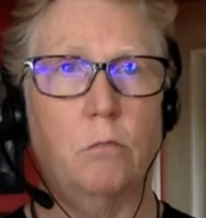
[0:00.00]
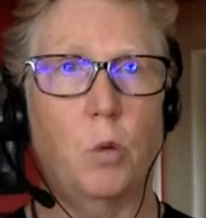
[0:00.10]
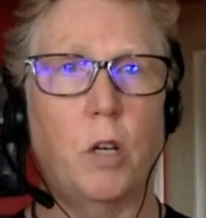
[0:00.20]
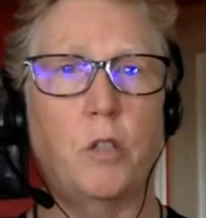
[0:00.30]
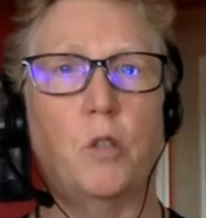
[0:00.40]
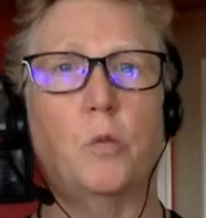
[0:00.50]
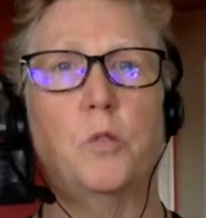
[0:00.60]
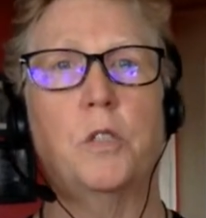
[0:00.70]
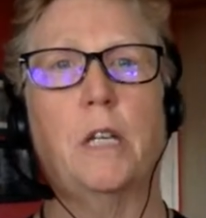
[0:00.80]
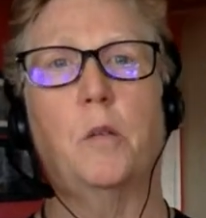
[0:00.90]
where
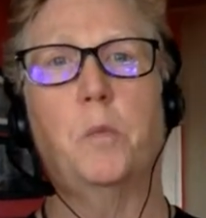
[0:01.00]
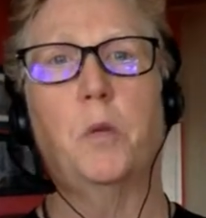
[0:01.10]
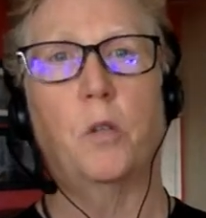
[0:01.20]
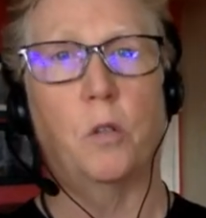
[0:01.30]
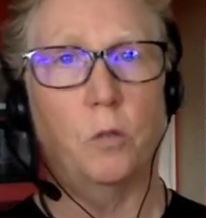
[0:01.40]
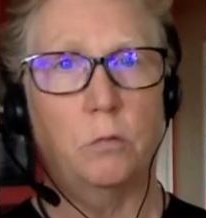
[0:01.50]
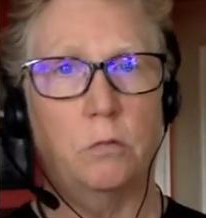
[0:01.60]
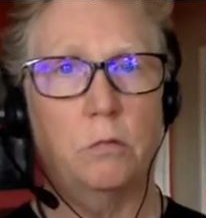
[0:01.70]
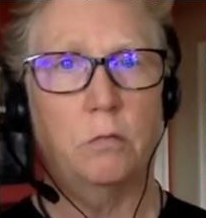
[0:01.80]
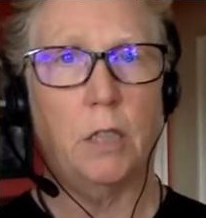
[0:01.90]
you set up your own